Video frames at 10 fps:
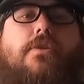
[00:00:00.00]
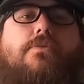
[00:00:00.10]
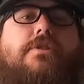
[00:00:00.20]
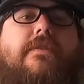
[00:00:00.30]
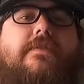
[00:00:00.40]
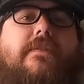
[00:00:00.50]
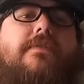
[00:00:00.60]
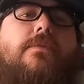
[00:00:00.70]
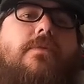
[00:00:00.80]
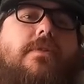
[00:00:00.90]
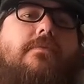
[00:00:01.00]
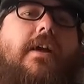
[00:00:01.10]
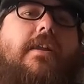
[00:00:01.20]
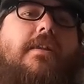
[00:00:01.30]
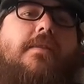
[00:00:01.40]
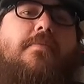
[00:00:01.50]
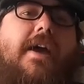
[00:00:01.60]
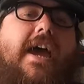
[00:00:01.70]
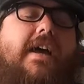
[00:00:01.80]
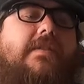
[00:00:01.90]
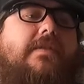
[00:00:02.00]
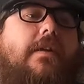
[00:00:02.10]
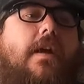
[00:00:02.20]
which I've definitely wanted to ride it in the past.